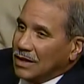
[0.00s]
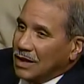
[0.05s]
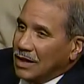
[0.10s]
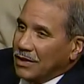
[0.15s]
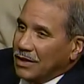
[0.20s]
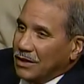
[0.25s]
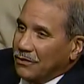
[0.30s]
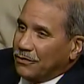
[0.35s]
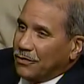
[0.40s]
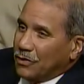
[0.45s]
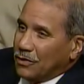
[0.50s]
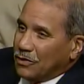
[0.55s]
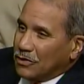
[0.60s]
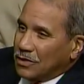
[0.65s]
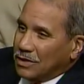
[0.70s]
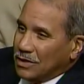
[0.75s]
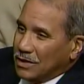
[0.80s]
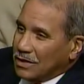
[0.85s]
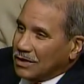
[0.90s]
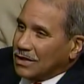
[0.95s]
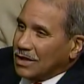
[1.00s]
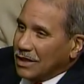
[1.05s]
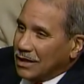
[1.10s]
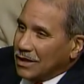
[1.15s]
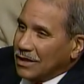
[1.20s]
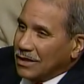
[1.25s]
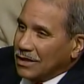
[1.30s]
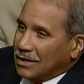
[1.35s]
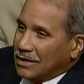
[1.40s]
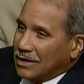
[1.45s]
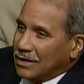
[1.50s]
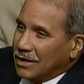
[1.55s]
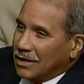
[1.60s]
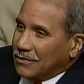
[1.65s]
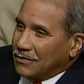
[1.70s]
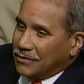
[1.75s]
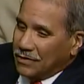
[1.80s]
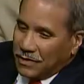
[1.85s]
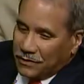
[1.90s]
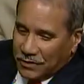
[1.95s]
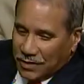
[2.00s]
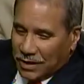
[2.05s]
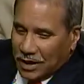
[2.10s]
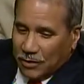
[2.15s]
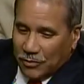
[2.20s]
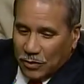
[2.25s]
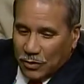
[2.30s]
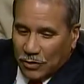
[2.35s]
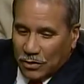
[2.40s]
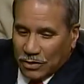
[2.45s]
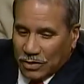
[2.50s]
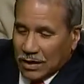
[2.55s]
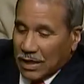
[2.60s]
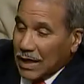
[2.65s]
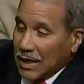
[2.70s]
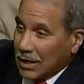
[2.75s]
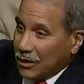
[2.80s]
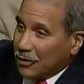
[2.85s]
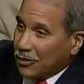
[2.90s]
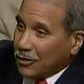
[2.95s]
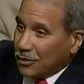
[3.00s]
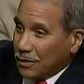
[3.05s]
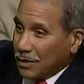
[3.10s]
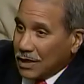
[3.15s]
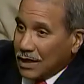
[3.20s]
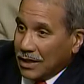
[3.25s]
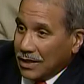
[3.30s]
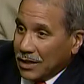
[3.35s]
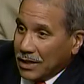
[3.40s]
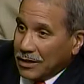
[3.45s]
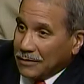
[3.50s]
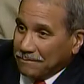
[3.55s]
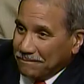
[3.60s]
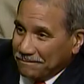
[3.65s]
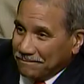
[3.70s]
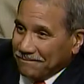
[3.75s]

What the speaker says: I think firstly and secondly is enough. If the Admiral wants to add a thirdly, I'll let him.